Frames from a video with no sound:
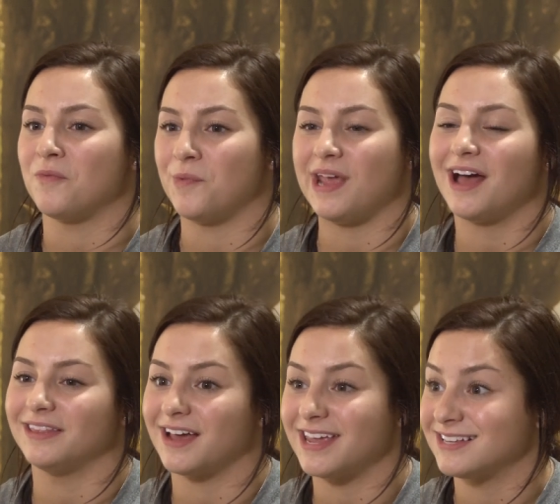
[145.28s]
we
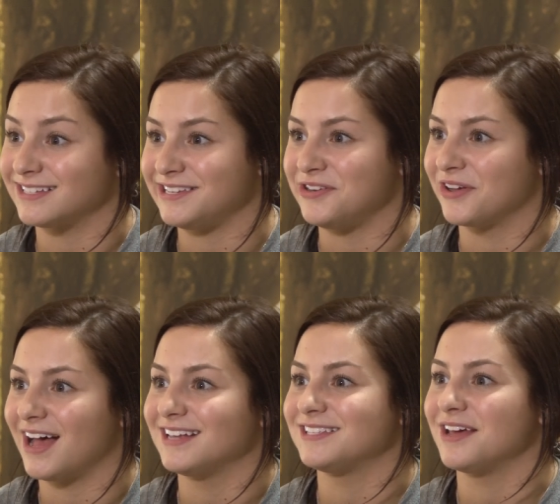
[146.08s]
got lucky as a senior
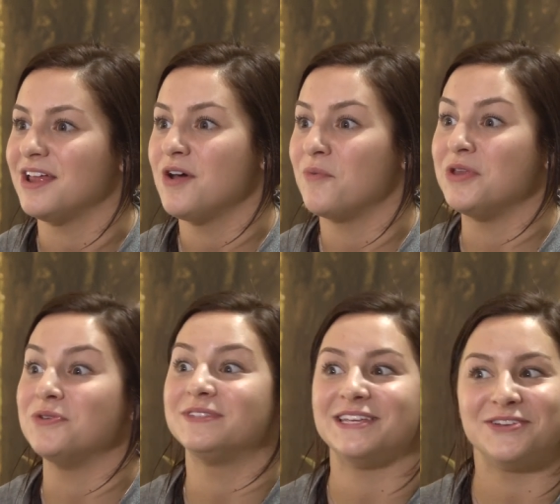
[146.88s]
class that we
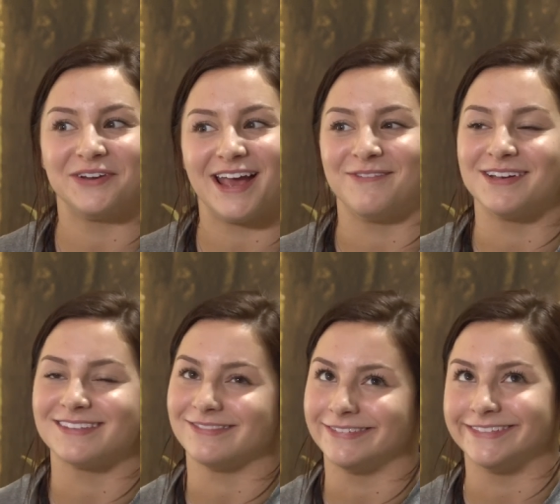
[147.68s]
knew senior night
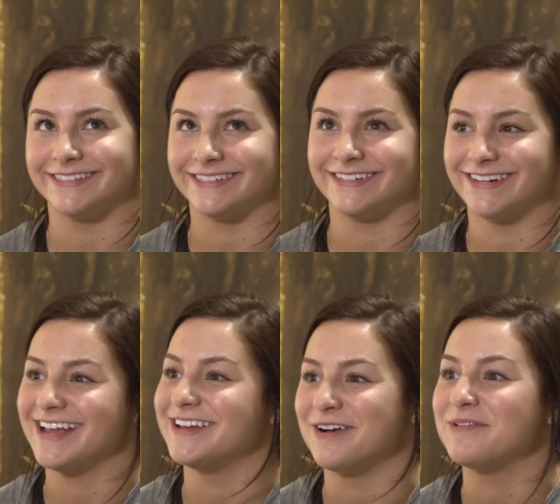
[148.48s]
wasn't really senior
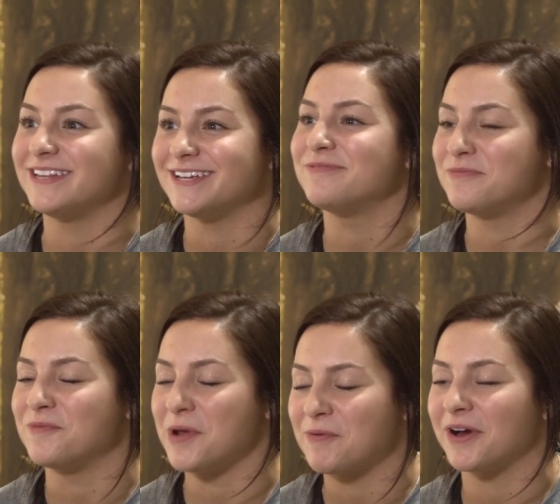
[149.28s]
night. You know,
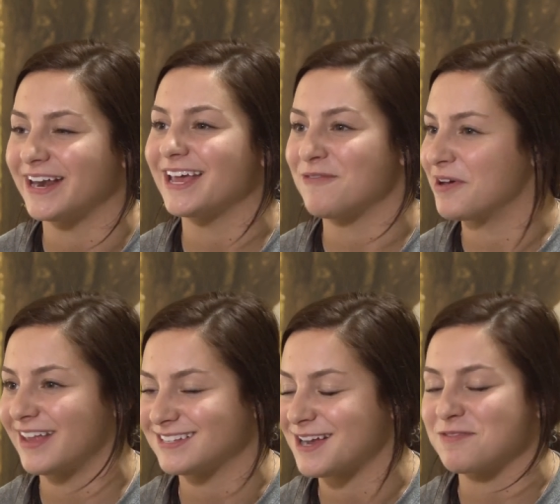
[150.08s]
we were going to get one
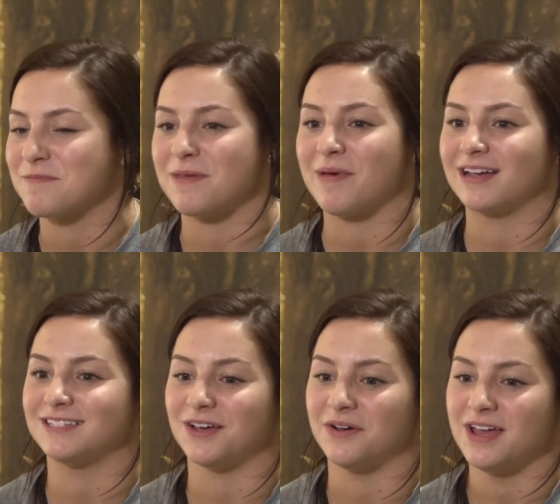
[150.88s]
last time in the PMAC.
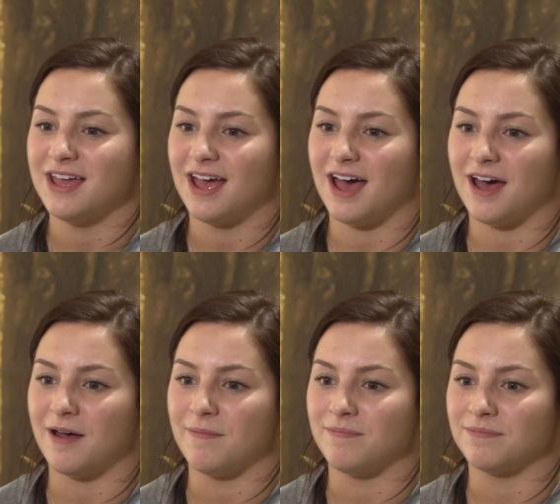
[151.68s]
So
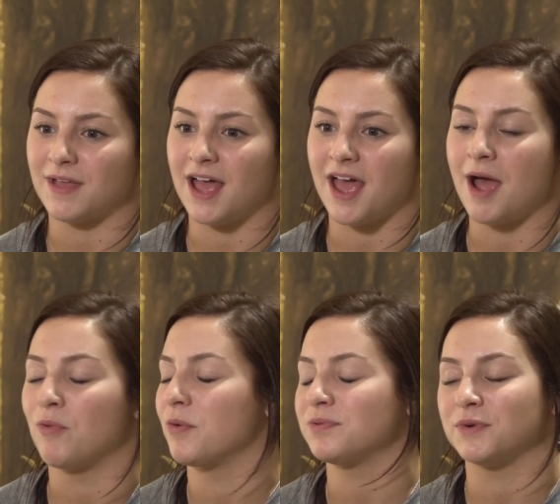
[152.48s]

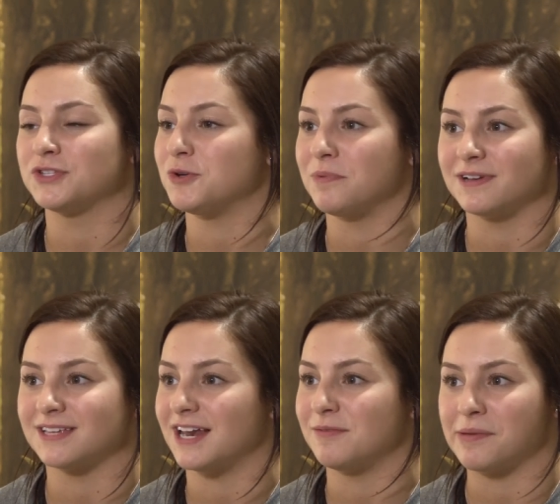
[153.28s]
we're super
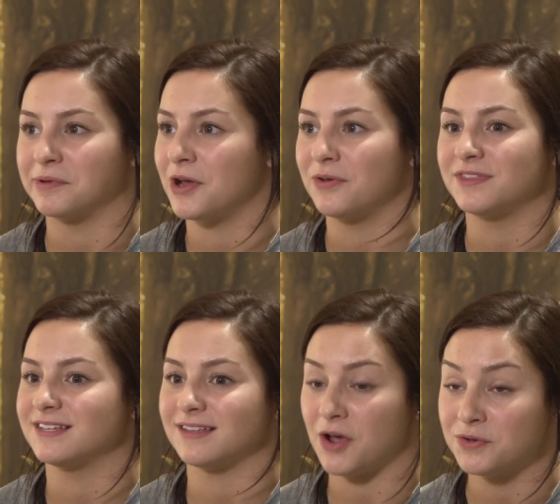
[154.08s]
excited to be able
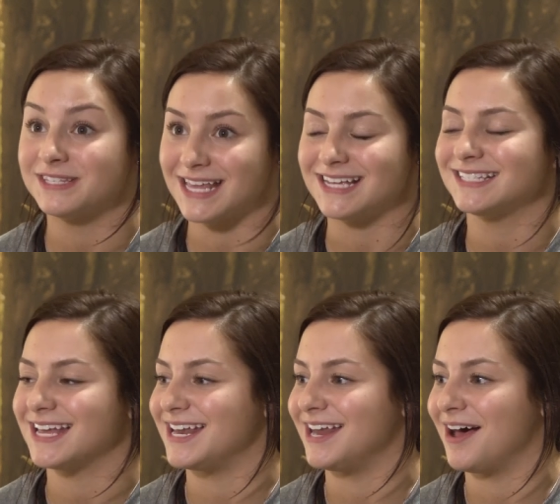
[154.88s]
to host this
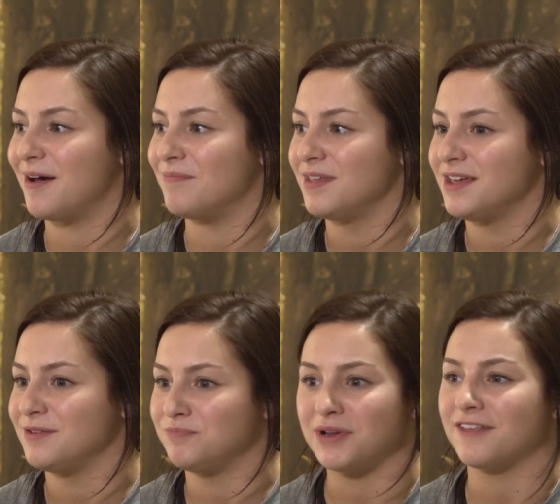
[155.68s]
and
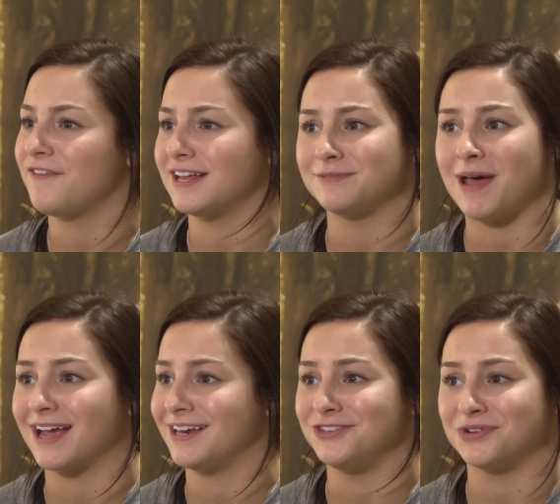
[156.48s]
bring the fans
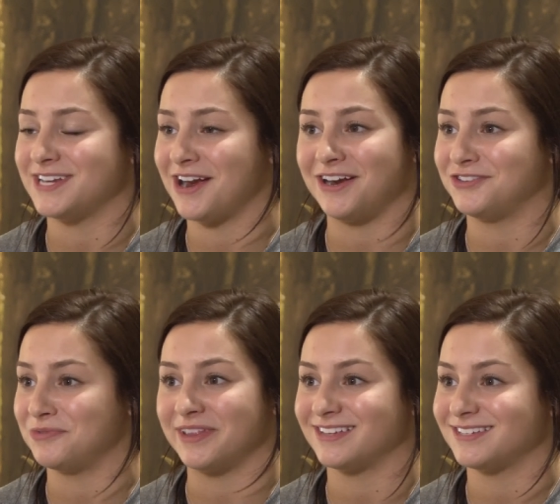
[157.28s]
back and enjoy Tiger Nation
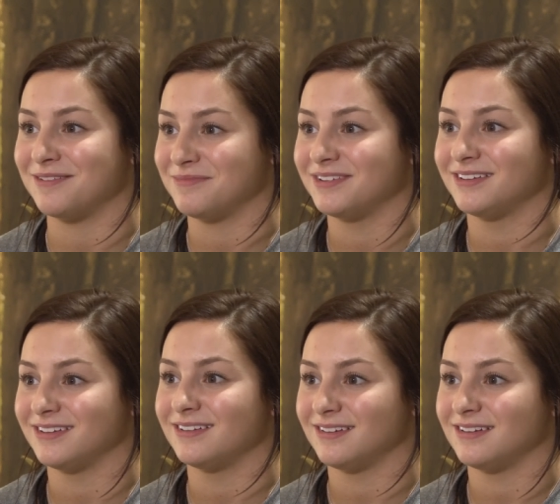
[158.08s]
one last time. Do you
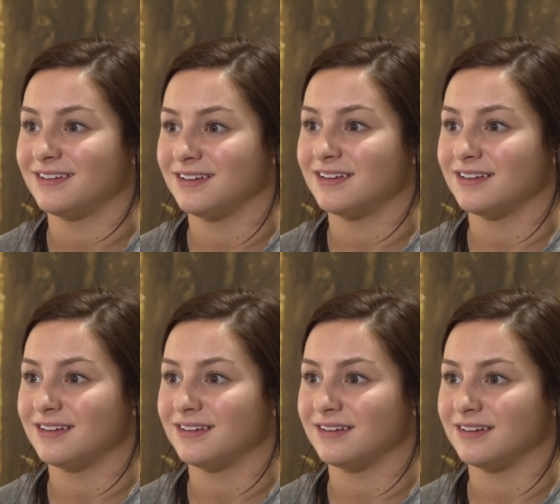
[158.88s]
feel like the
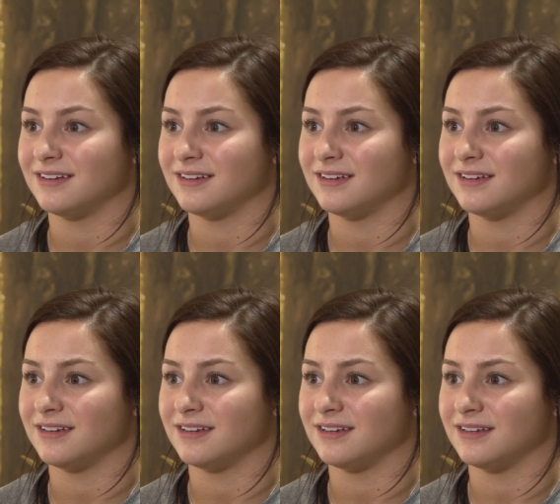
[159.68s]
momentum is kind of rolling?